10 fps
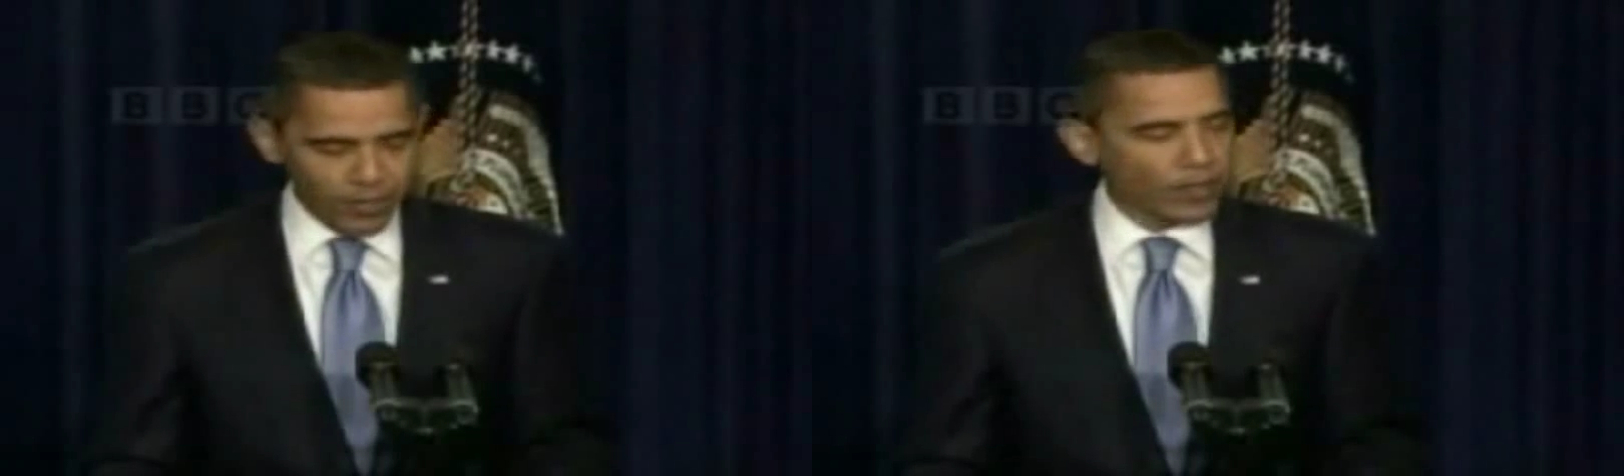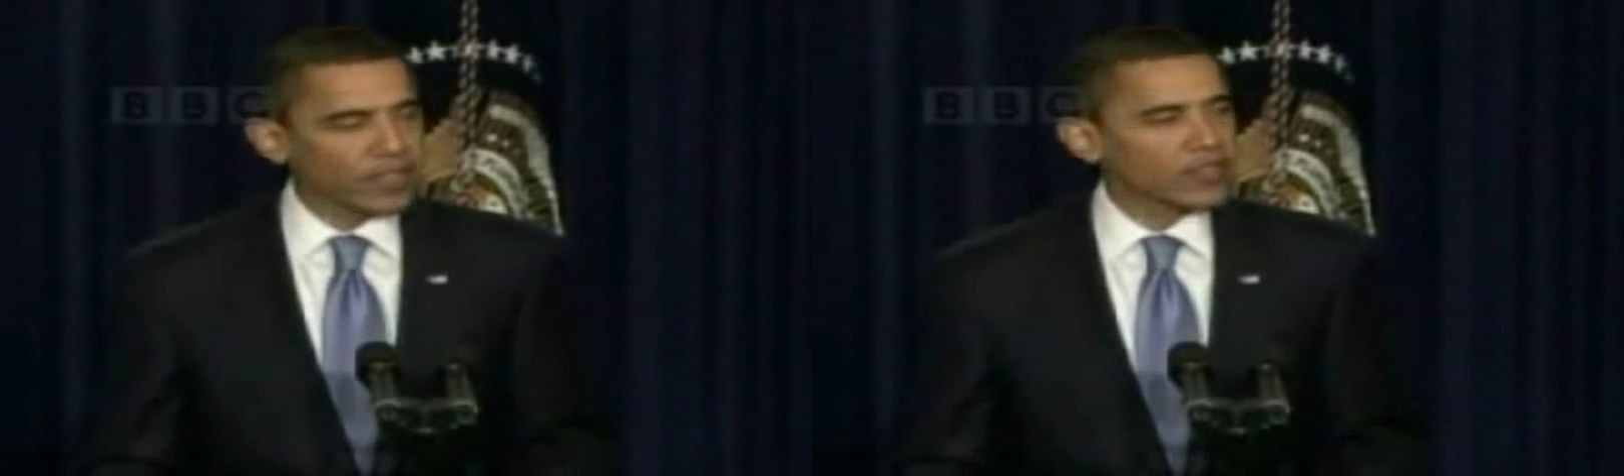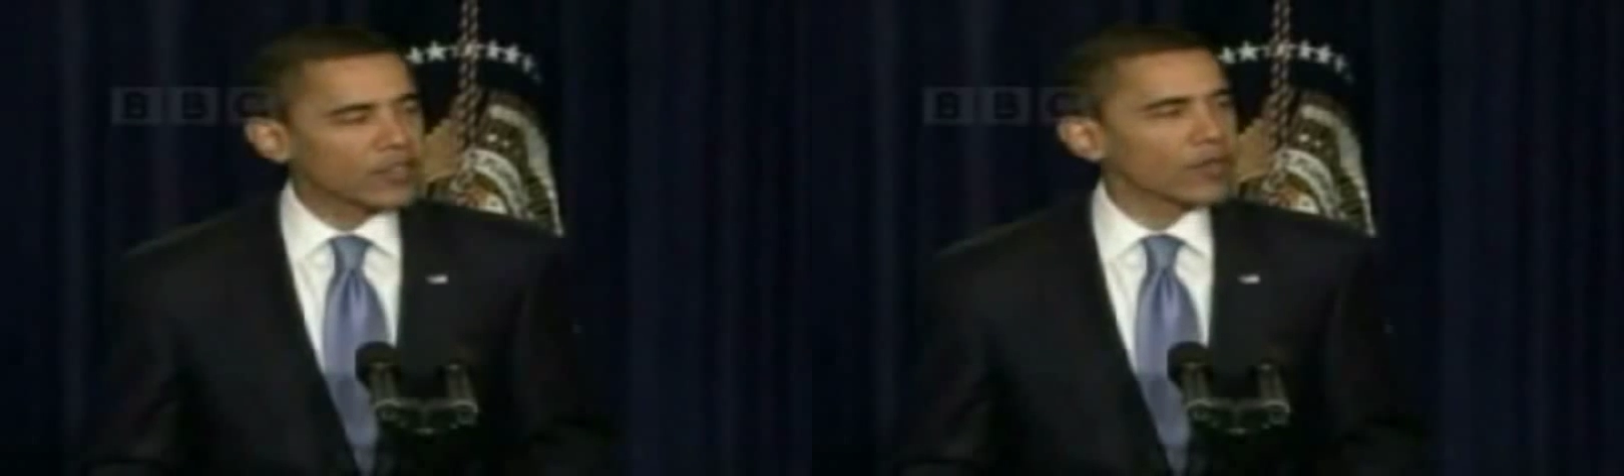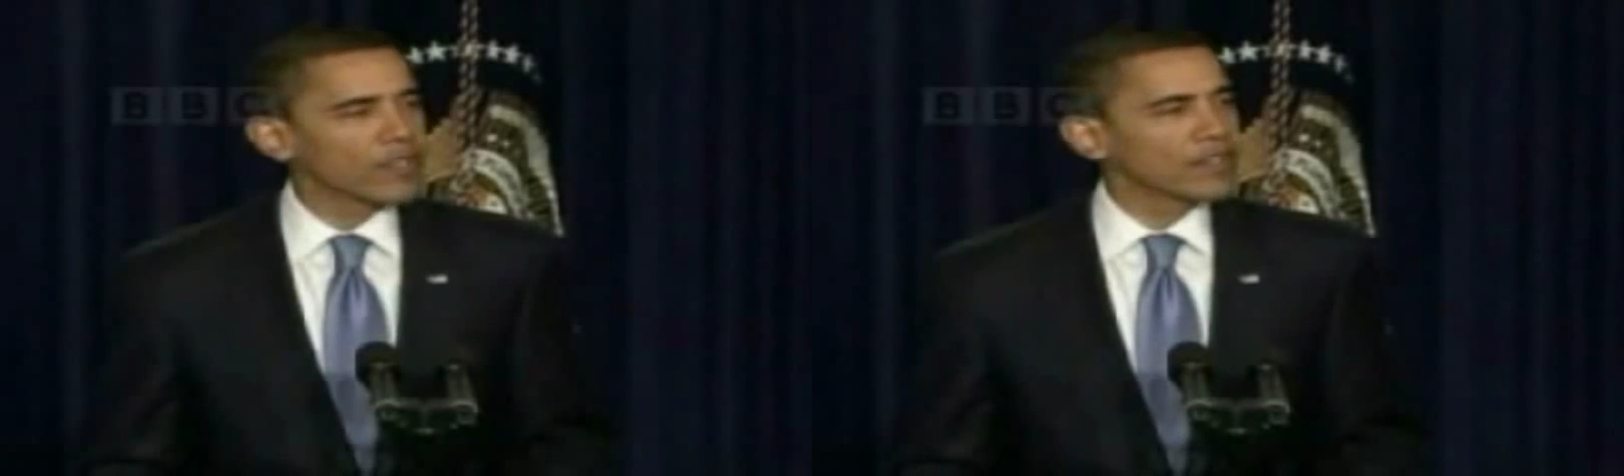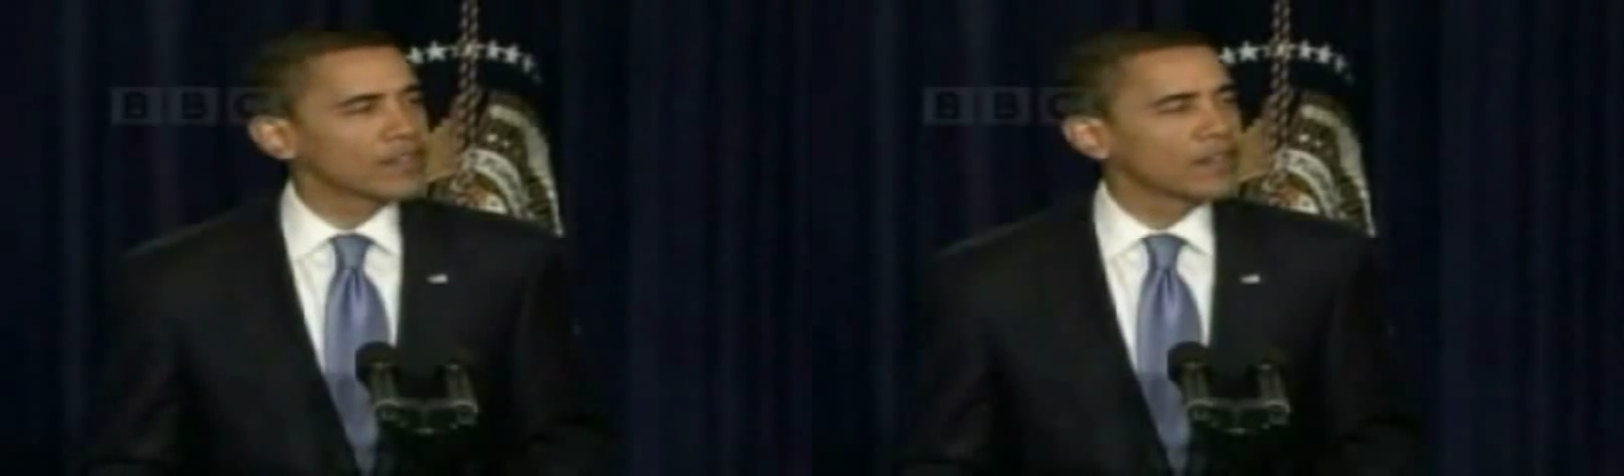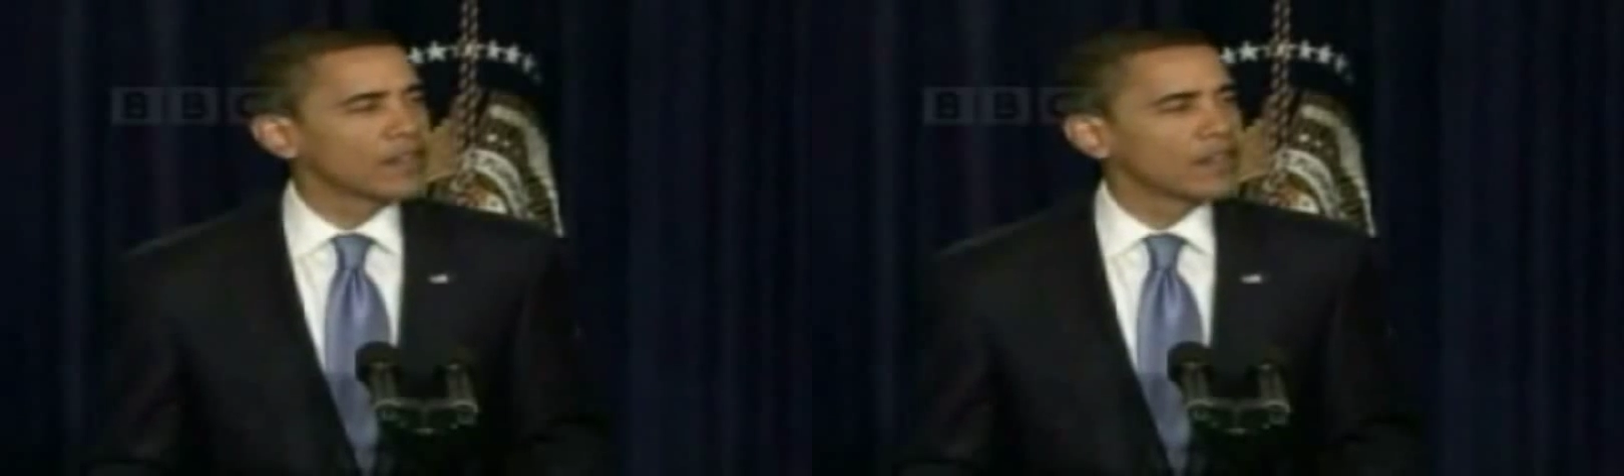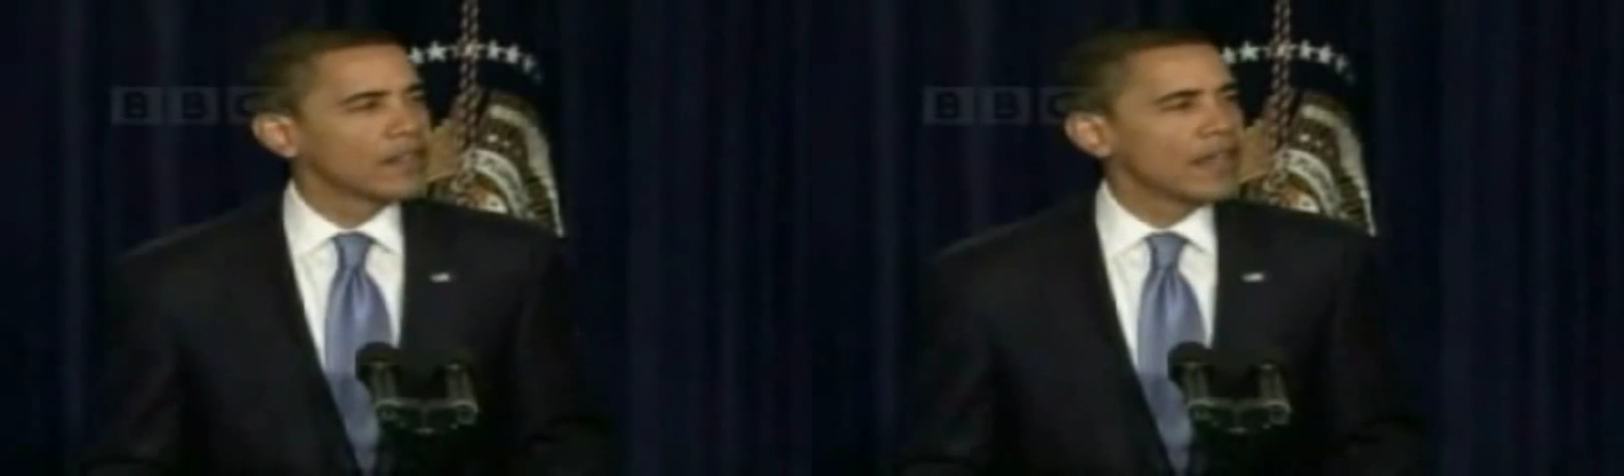as public servants,